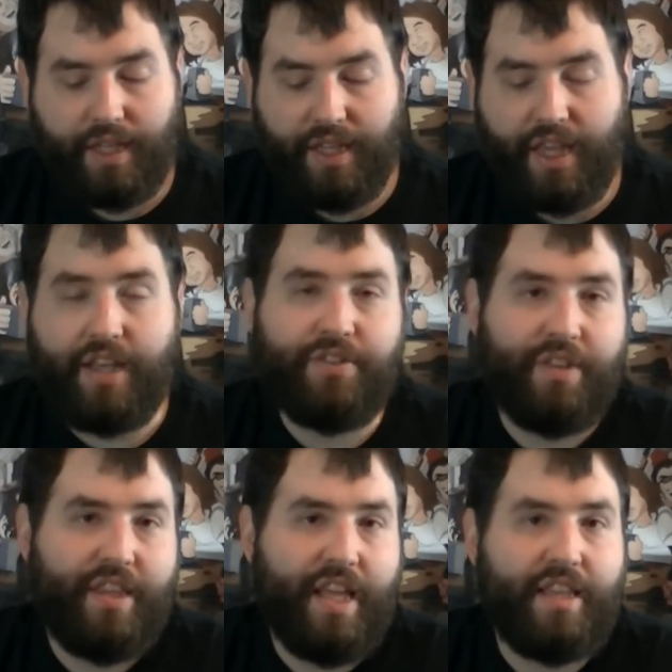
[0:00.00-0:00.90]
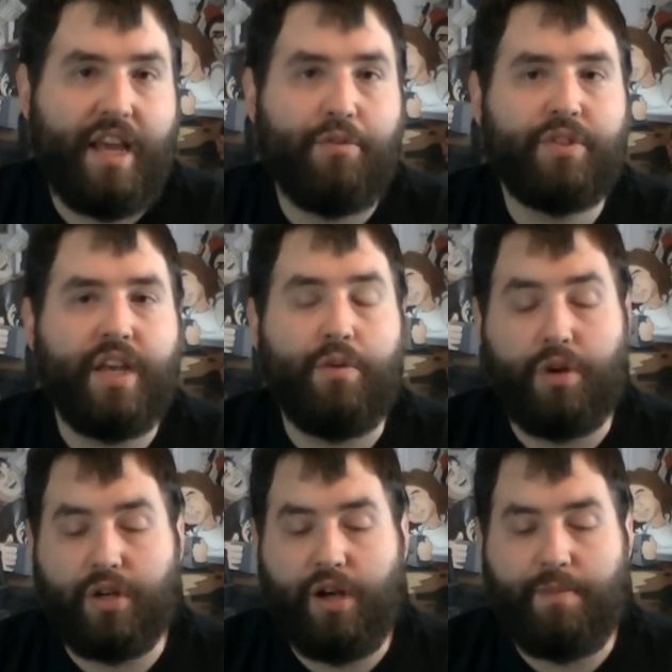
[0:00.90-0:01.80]
yeah, so that, that was kind of
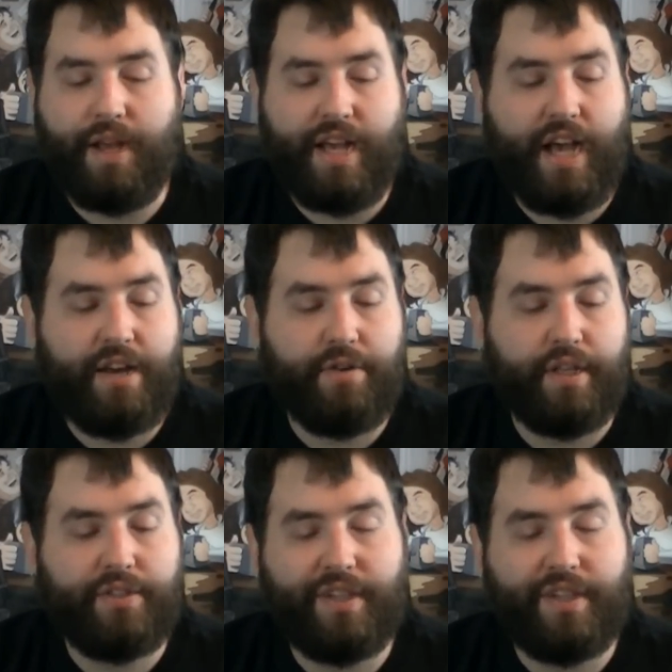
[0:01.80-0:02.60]
what caught my eye to it.